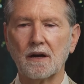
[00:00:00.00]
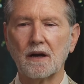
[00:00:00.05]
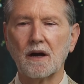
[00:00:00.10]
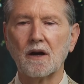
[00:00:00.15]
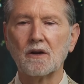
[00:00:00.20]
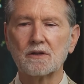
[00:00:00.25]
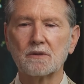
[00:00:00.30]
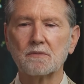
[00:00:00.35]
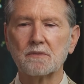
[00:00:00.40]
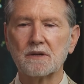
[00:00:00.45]

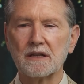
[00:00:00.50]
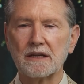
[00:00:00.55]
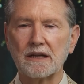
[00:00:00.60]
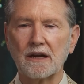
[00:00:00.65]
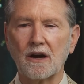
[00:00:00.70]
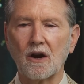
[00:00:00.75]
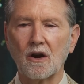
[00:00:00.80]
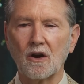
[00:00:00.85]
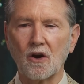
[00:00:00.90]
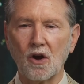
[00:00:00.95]

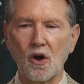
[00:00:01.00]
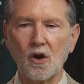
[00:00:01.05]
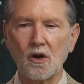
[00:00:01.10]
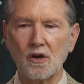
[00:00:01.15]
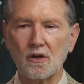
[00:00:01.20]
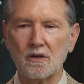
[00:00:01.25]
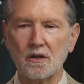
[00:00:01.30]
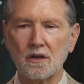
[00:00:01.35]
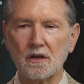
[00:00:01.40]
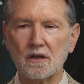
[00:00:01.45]
ultimately are
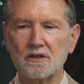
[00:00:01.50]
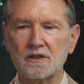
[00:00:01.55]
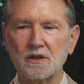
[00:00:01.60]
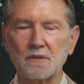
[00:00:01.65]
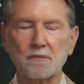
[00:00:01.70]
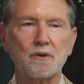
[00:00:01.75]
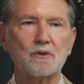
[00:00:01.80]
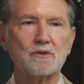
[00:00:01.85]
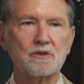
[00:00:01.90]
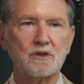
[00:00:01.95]
all
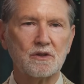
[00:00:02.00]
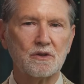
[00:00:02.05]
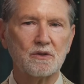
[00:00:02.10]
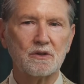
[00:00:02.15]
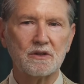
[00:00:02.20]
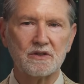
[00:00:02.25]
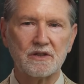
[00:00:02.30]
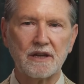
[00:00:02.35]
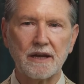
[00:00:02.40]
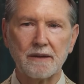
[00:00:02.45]
supposed to do
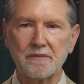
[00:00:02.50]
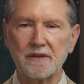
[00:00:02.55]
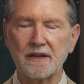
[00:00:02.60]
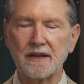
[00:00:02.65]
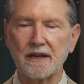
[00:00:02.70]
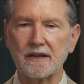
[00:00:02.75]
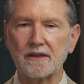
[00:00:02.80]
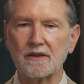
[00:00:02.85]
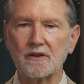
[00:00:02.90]
the same thing.